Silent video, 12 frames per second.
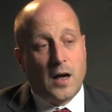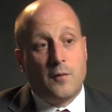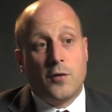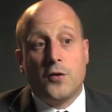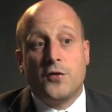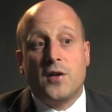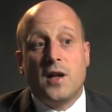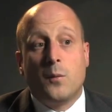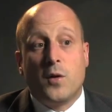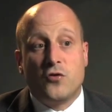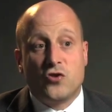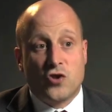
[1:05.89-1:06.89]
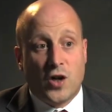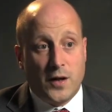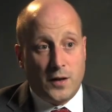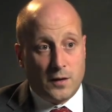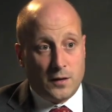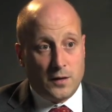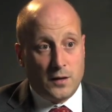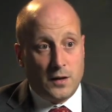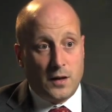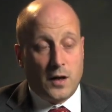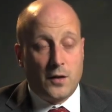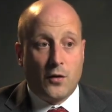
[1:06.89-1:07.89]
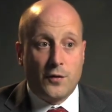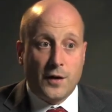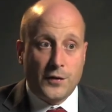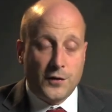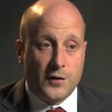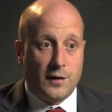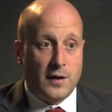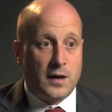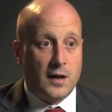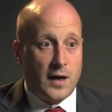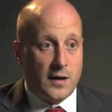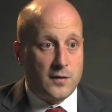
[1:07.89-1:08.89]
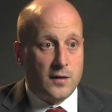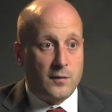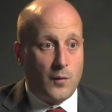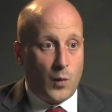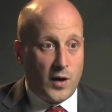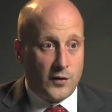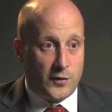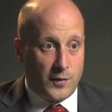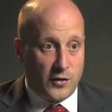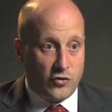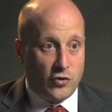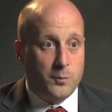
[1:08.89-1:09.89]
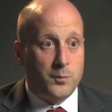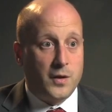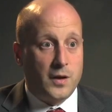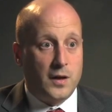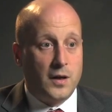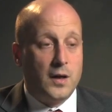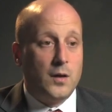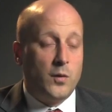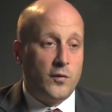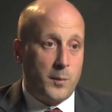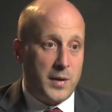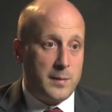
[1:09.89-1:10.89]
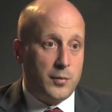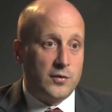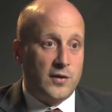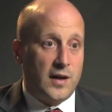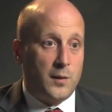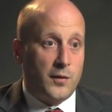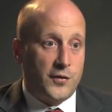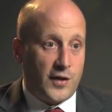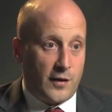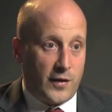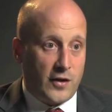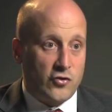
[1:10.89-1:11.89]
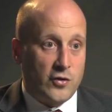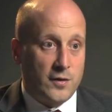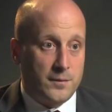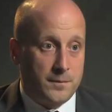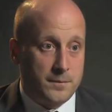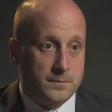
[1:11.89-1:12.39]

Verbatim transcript: And those dealing with China are not necessarily connected in the ways that they should be with the people dealing with South Asia.